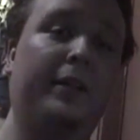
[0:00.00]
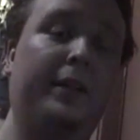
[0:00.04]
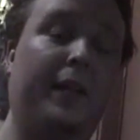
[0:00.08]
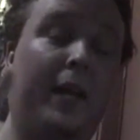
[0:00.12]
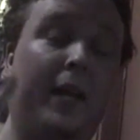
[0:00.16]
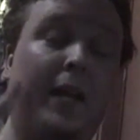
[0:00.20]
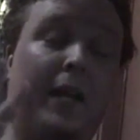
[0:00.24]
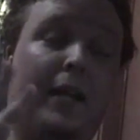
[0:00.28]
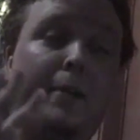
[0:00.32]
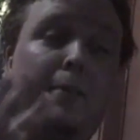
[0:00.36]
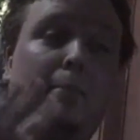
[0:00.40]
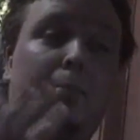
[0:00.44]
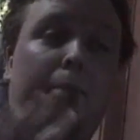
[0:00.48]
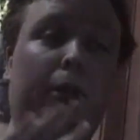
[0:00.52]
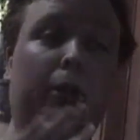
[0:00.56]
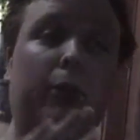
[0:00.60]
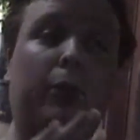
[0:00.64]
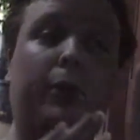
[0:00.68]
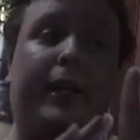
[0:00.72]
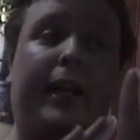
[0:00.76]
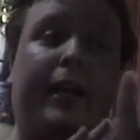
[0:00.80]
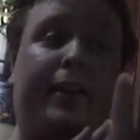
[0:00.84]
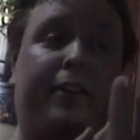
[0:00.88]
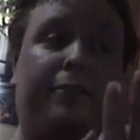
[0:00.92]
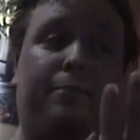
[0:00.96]
They
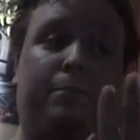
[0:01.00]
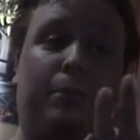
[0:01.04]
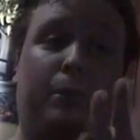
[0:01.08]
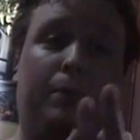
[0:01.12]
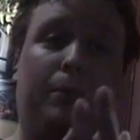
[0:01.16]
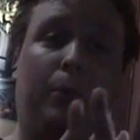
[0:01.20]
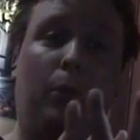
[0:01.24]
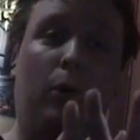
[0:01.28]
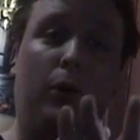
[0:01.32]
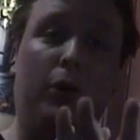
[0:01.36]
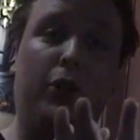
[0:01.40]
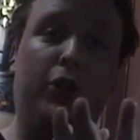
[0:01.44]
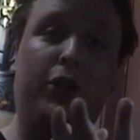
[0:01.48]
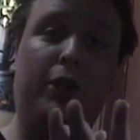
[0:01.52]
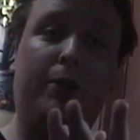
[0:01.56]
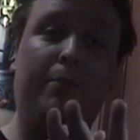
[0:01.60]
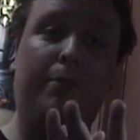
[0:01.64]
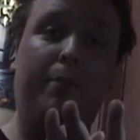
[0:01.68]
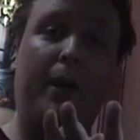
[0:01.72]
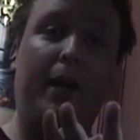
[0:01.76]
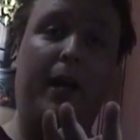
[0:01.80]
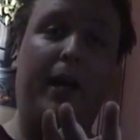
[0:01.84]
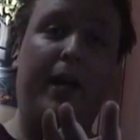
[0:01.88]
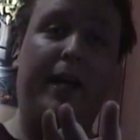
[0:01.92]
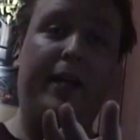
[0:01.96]
blew it out of
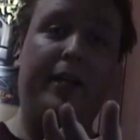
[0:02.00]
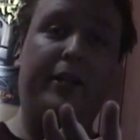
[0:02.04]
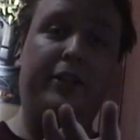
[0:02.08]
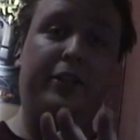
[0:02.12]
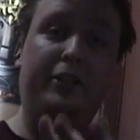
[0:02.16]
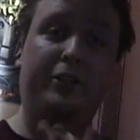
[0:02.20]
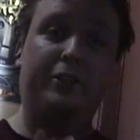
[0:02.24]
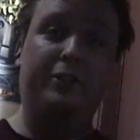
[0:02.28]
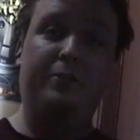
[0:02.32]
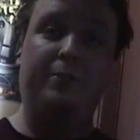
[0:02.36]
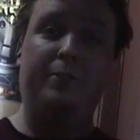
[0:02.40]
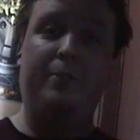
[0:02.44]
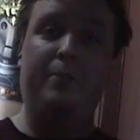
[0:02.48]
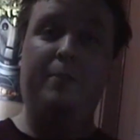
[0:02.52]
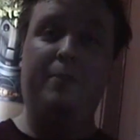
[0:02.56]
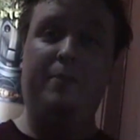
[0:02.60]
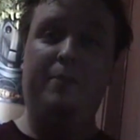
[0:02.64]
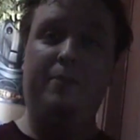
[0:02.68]
proportion by just